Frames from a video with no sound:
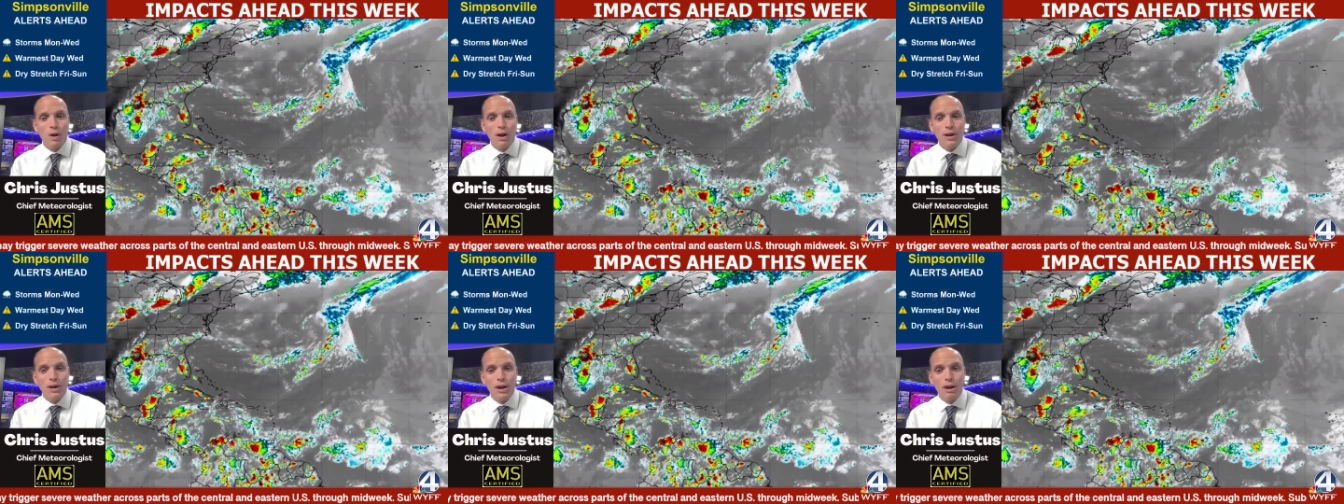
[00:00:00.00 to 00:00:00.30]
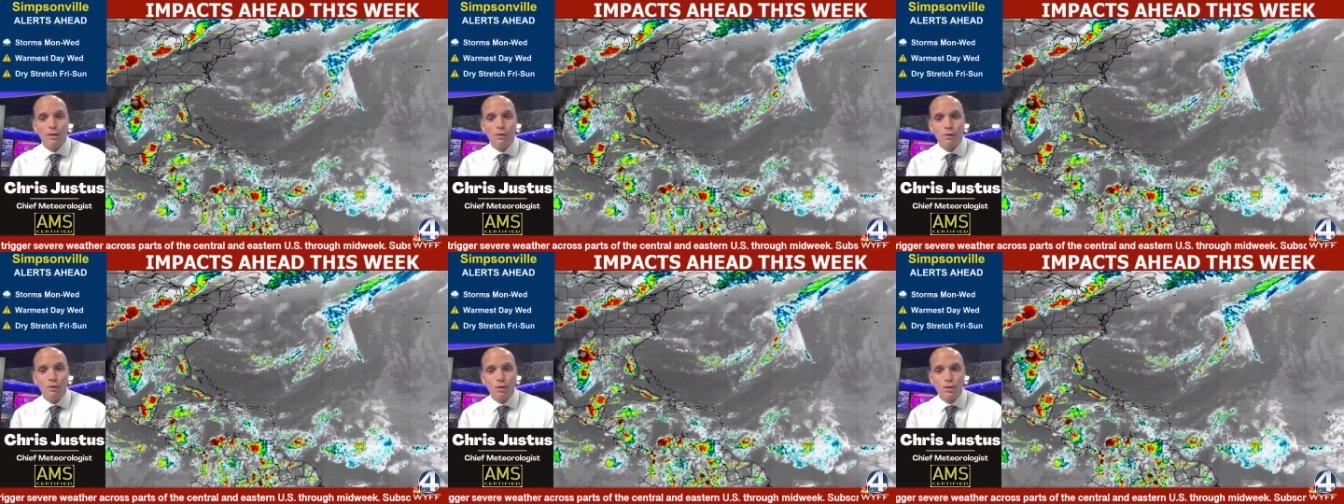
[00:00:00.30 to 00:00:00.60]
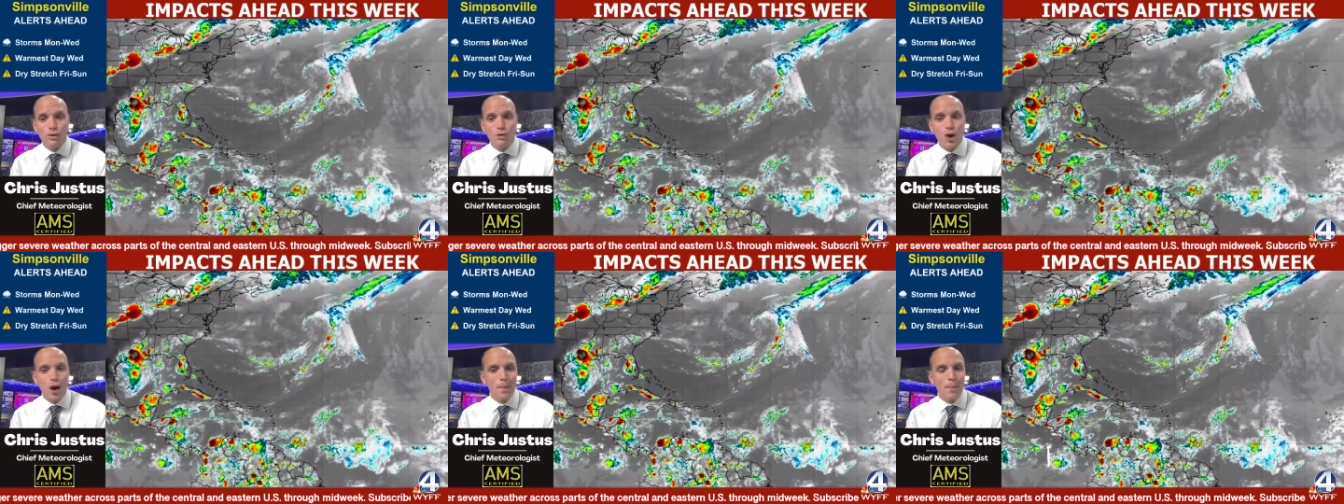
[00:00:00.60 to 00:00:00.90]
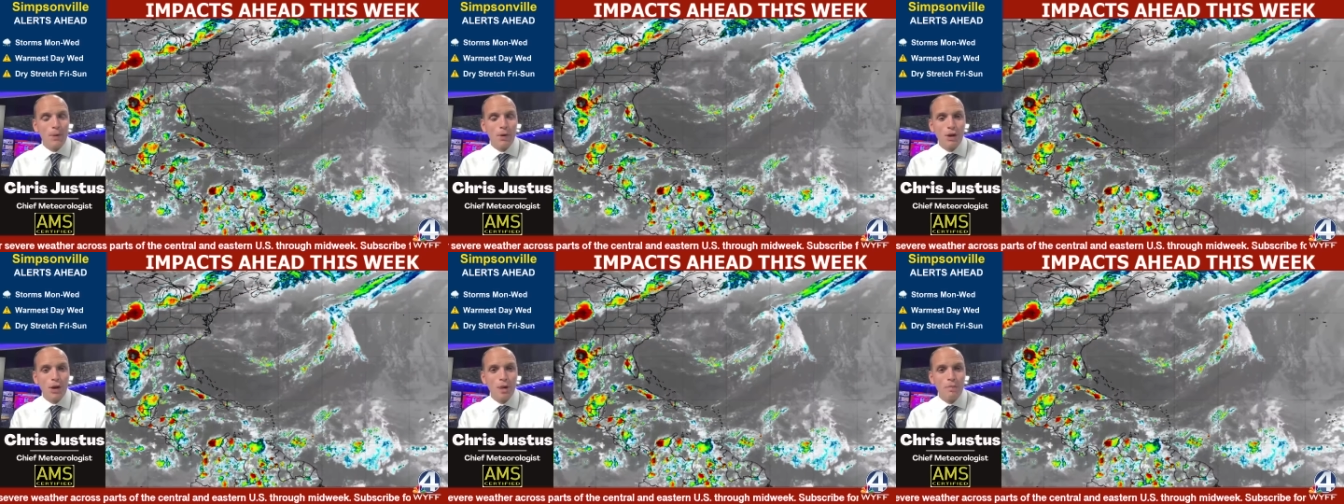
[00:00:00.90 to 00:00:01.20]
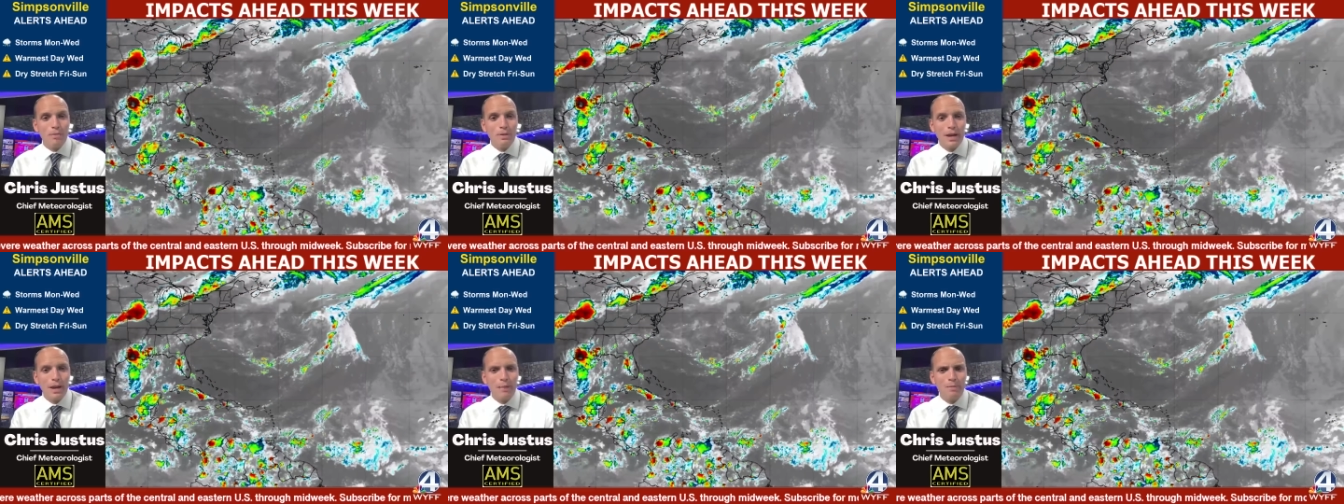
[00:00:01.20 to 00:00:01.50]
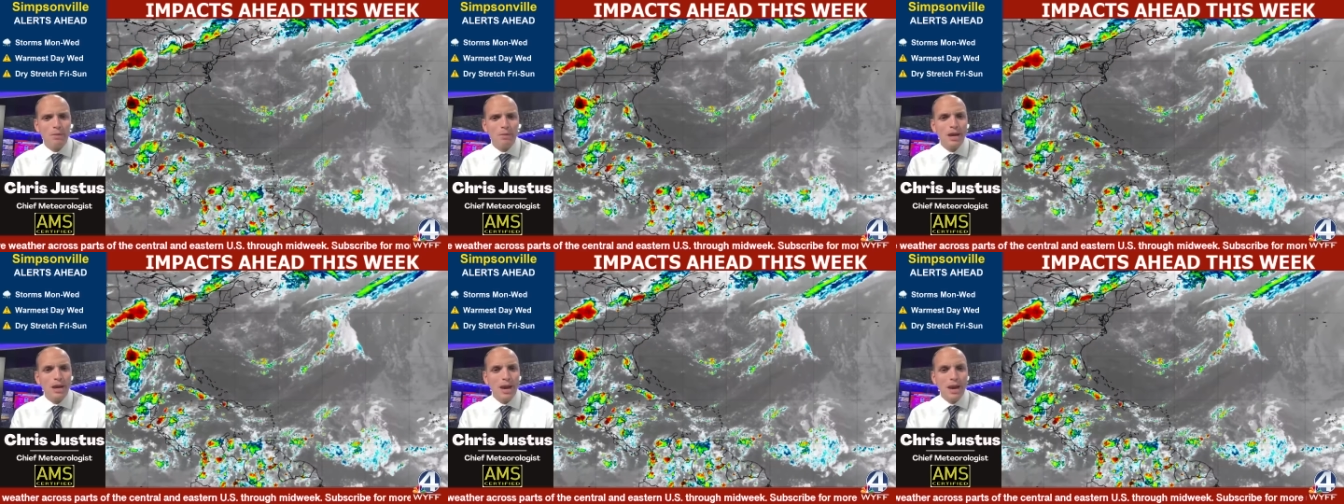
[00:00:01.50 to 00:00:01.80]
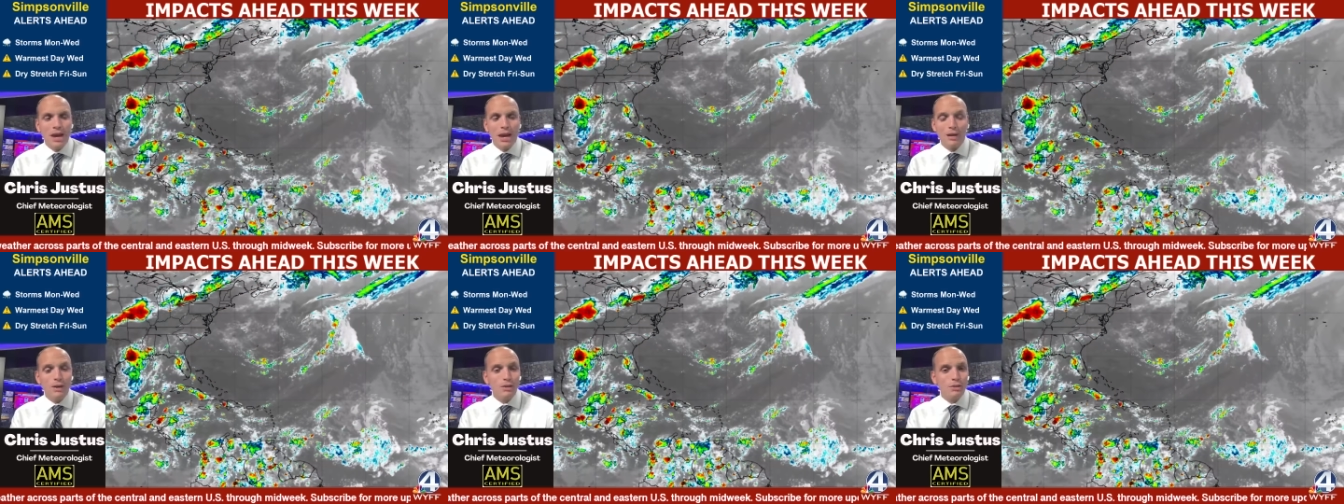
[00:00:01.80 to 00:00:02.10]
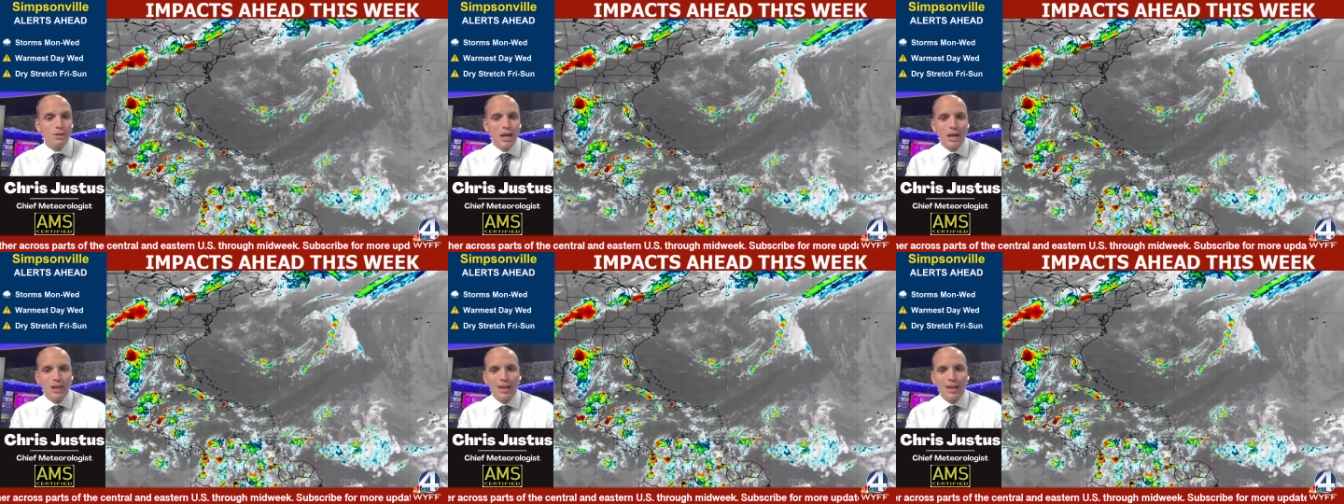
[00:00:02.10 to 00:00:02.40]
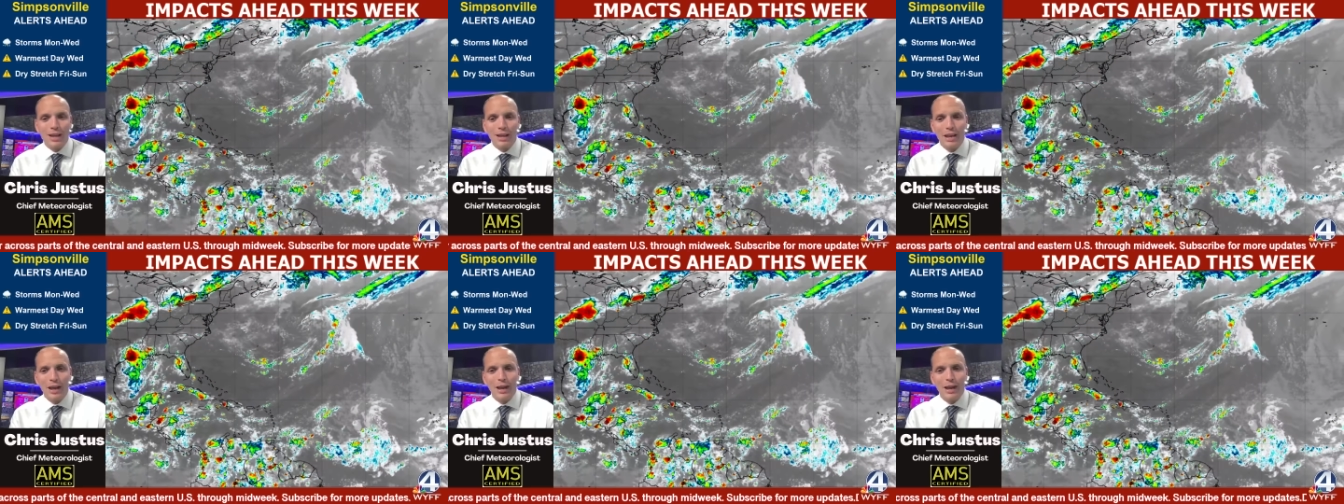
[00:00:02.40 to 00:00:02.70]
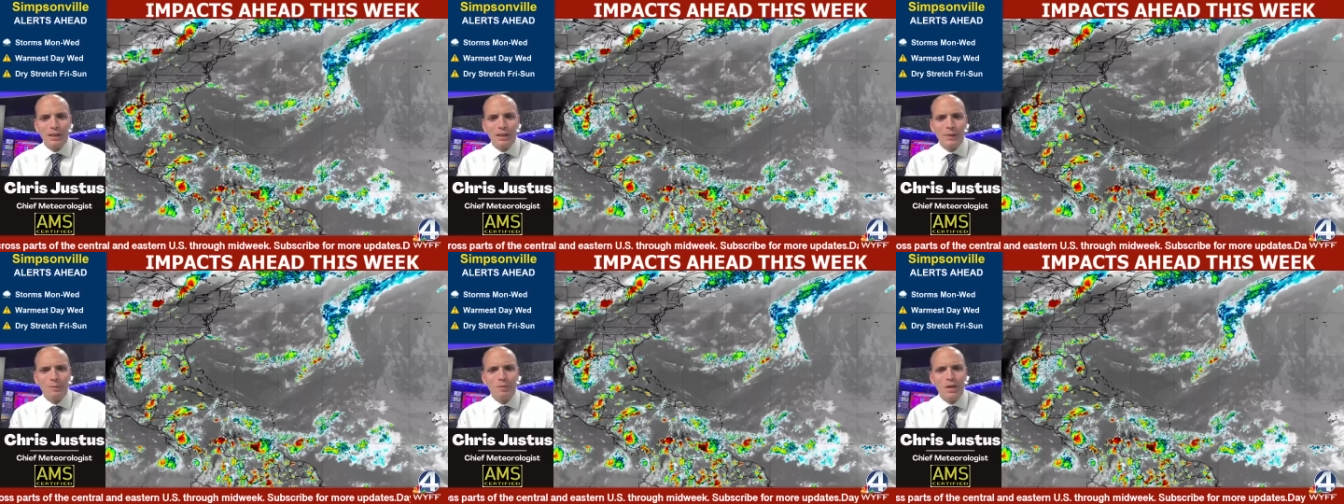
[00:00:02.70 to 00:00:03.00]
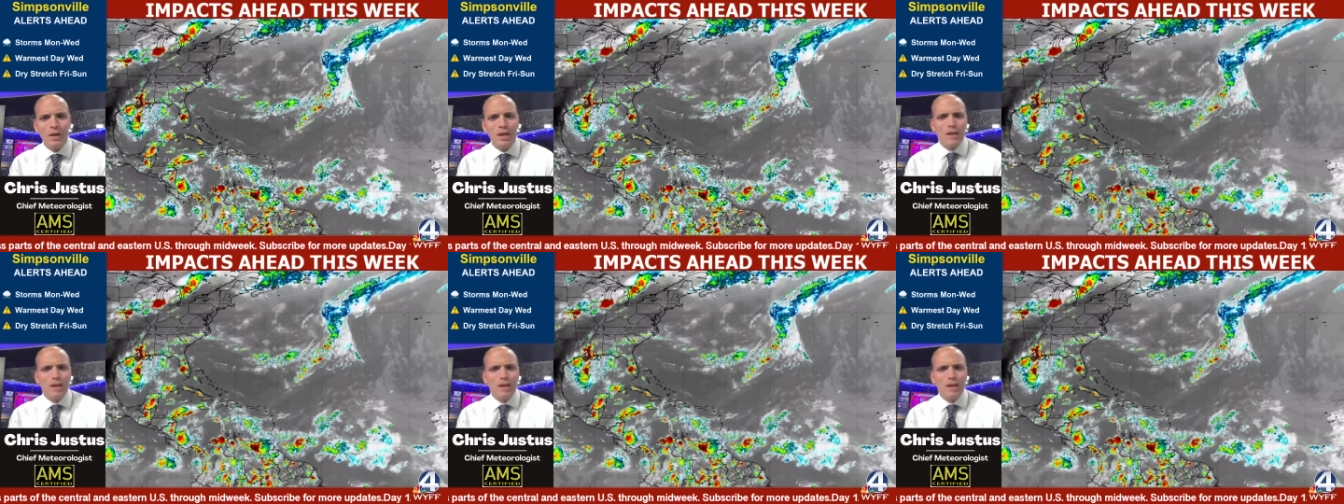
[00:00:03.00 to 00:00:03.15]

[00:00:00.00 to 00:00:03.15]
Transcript: right now for a tropical update, and I don't take that lightly.